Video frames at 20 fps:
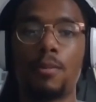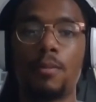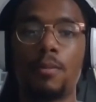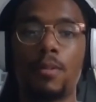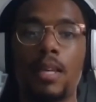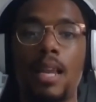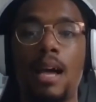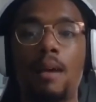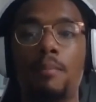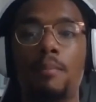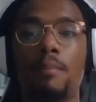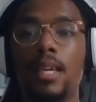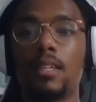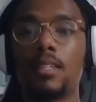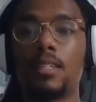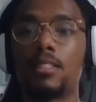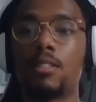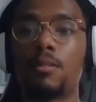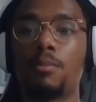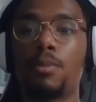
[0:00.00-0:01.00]
not being
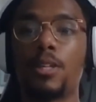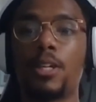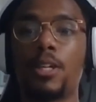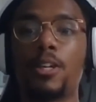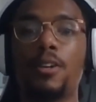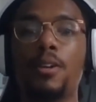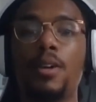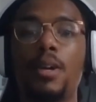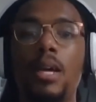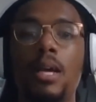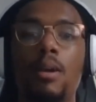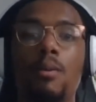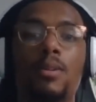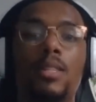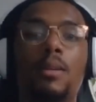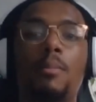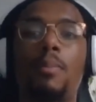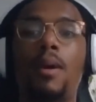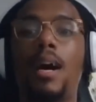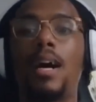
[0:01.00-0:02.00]
disciplined when
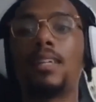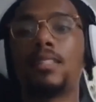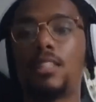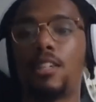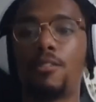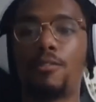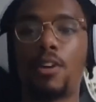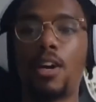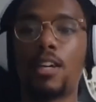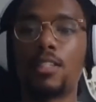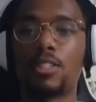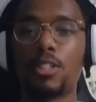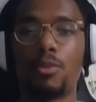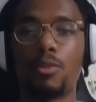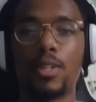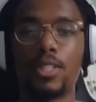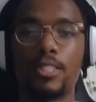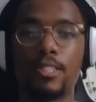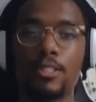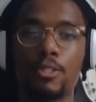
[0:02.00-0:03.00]
the positive
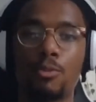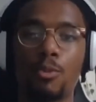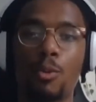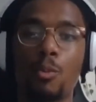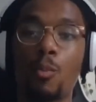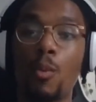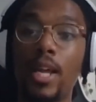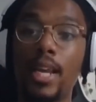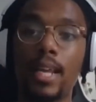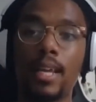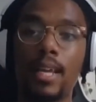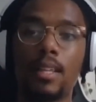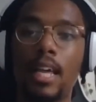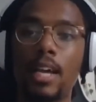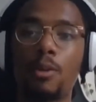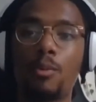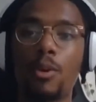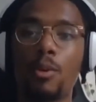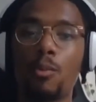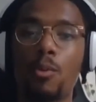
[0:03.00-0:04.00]
consequences were winning
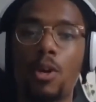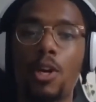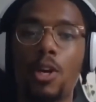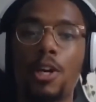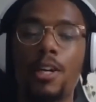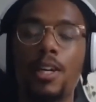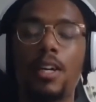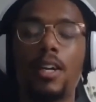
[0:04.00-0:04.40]
like we were.